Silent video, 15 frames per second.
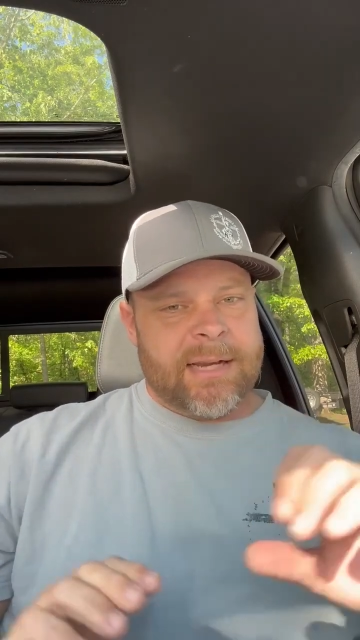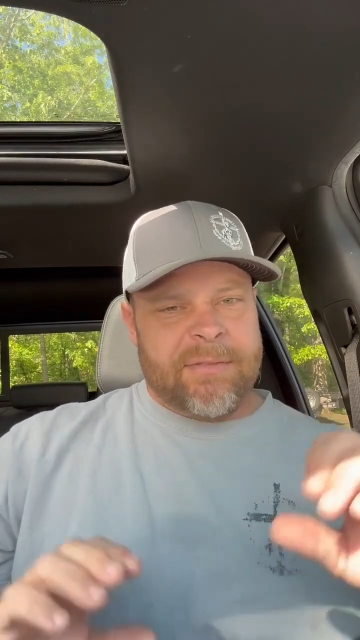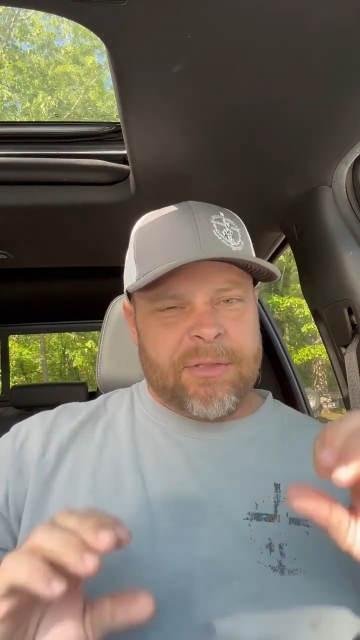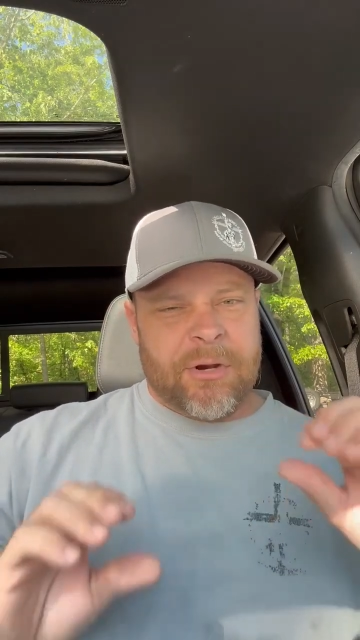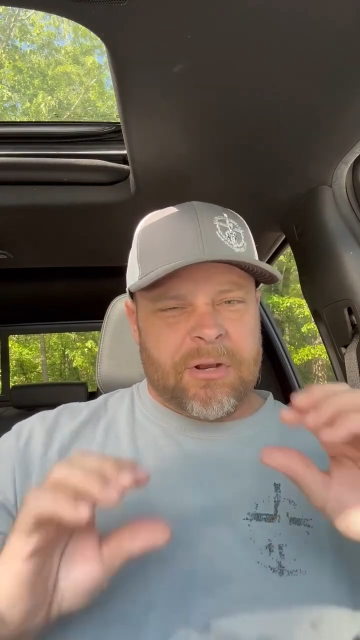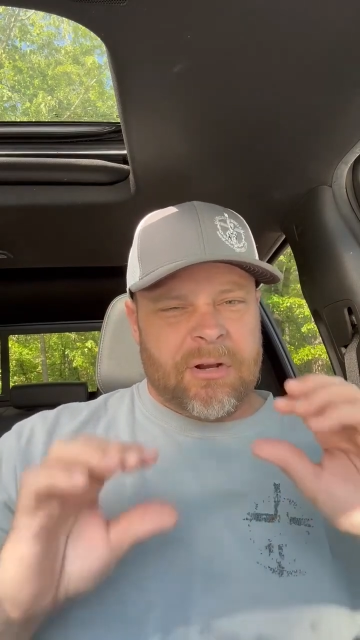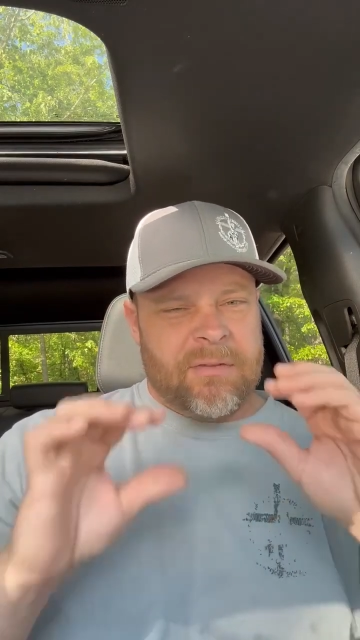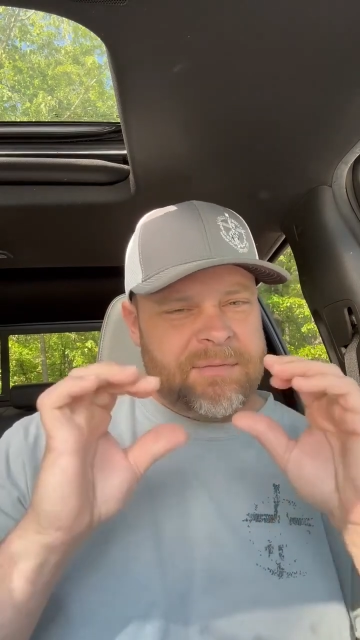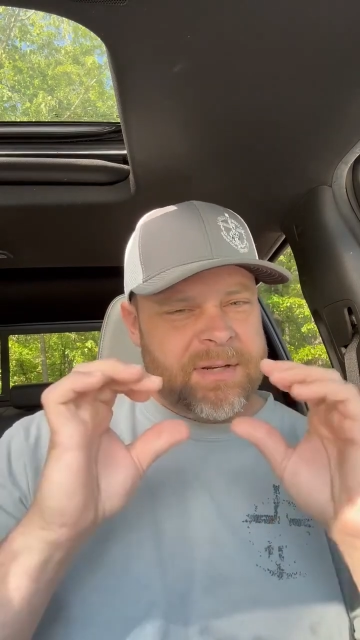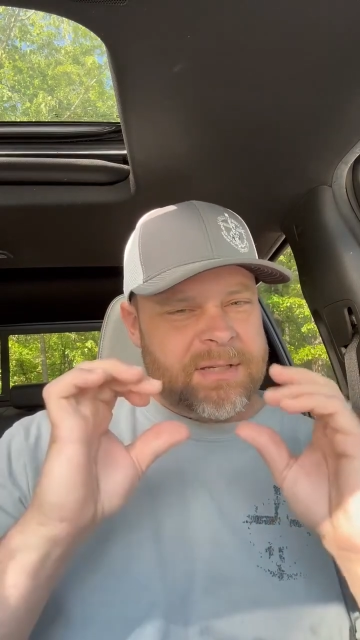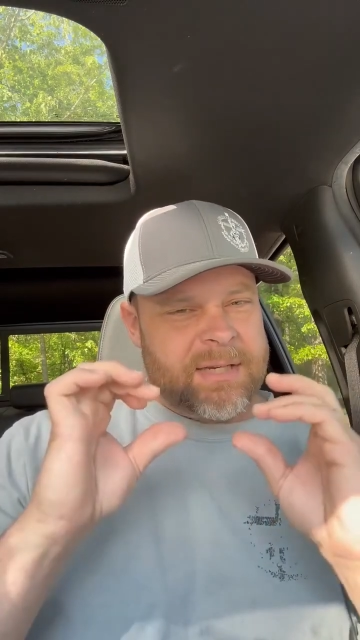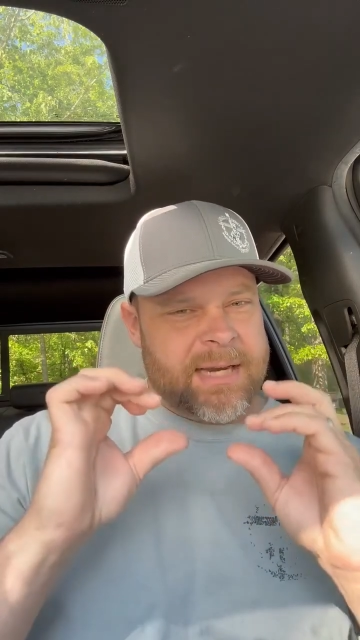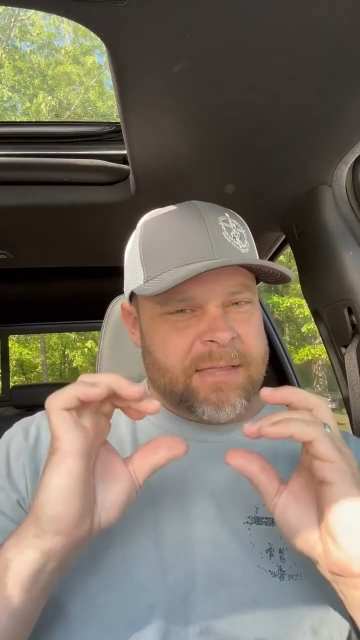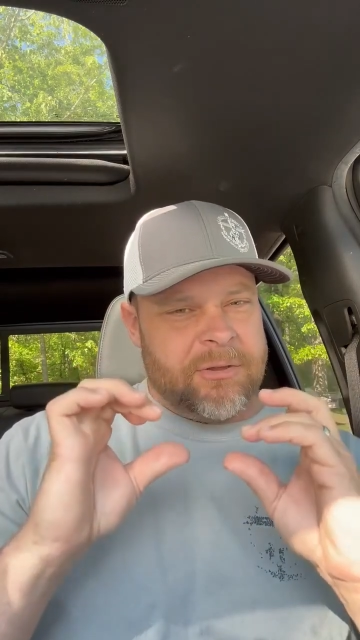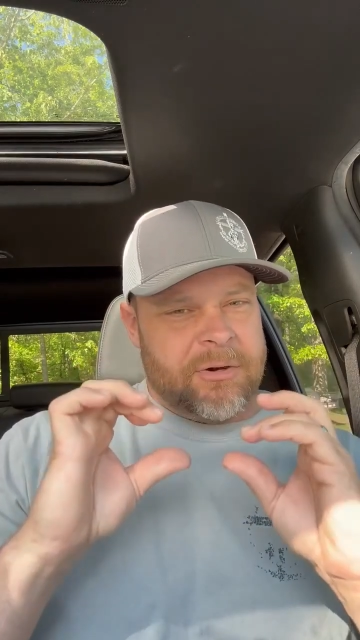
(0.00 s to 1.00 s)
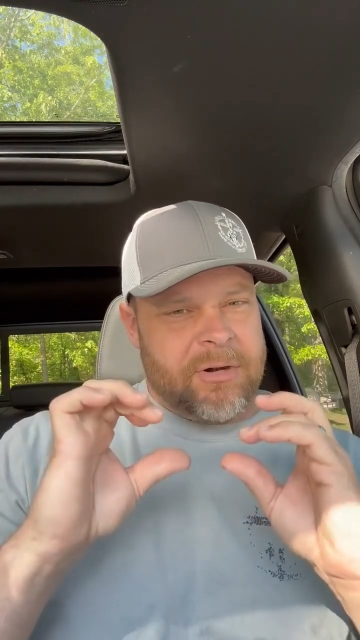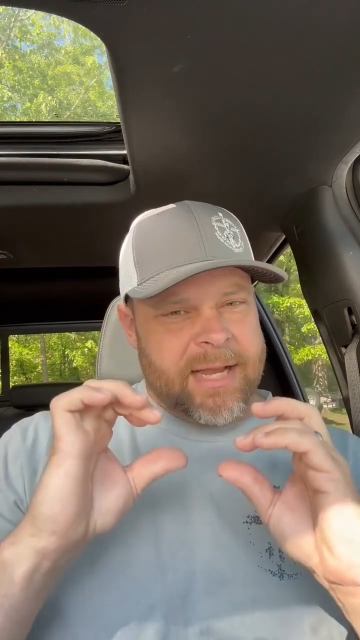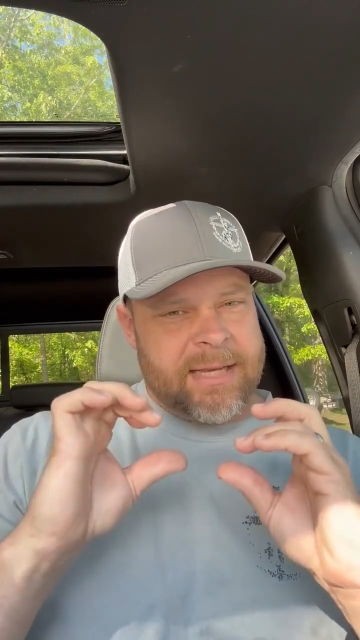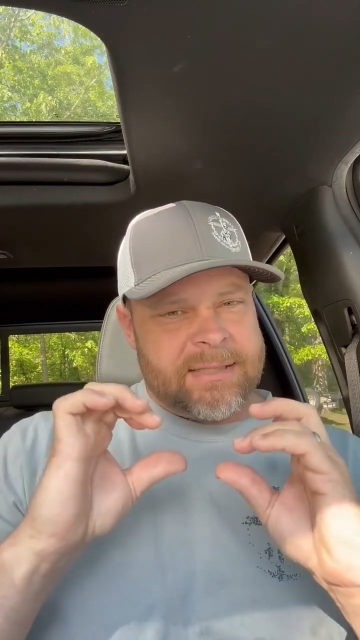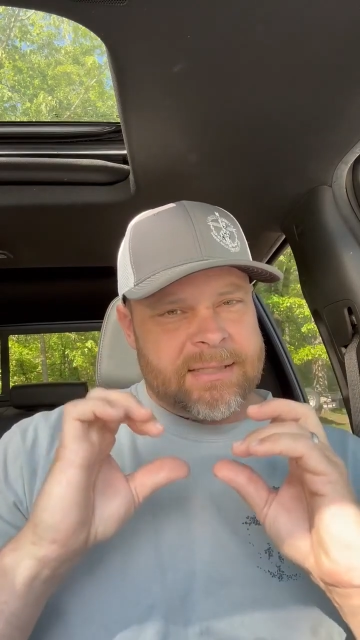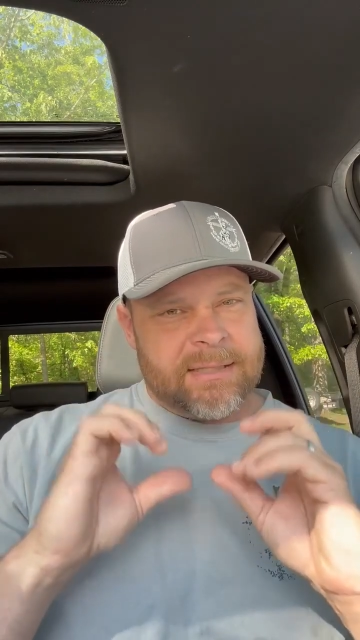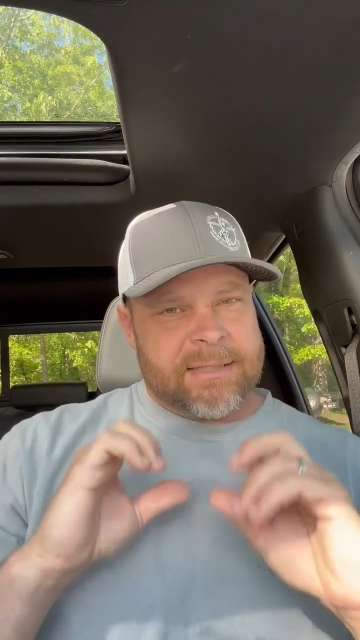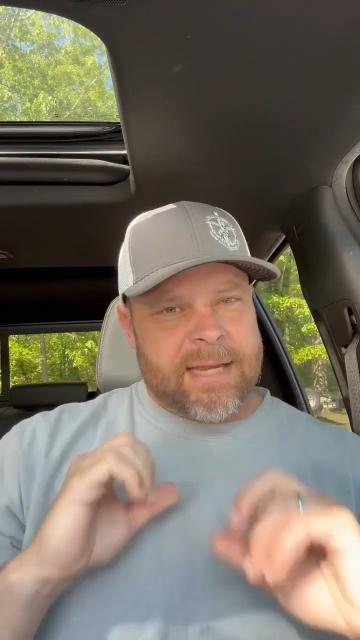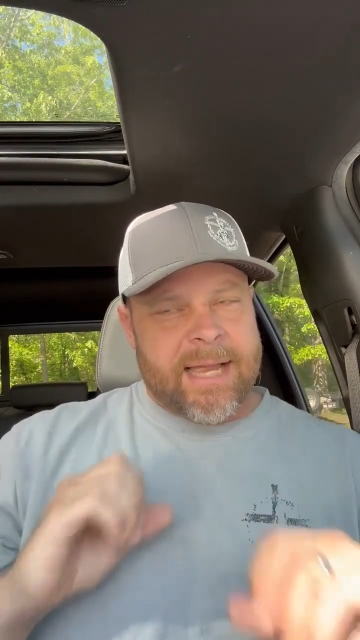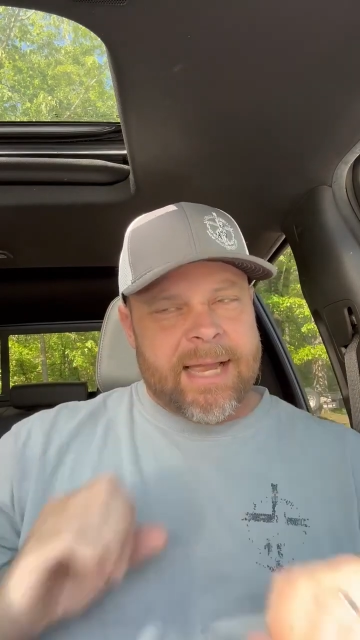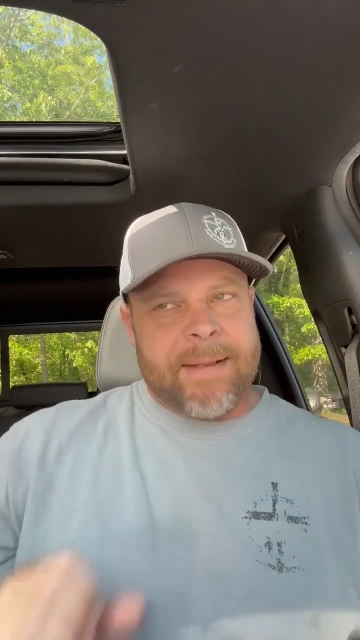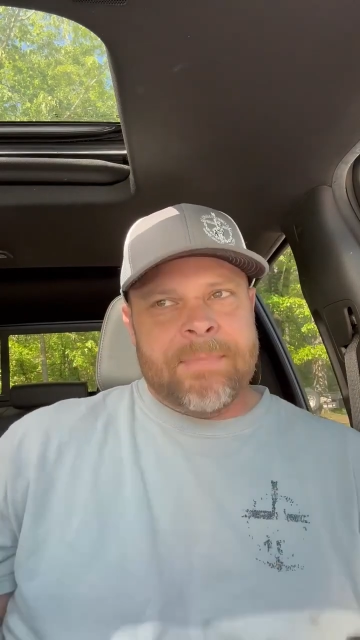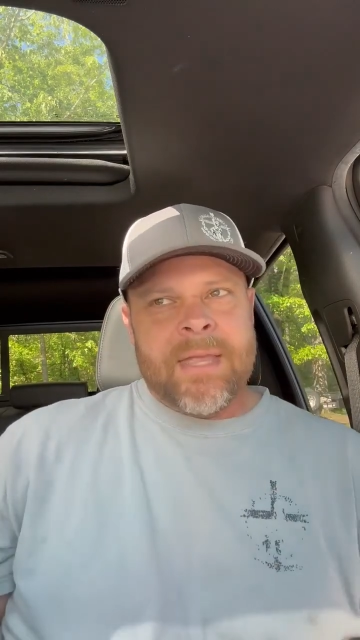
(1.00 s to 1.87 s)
and they're going to fit together nice and tight.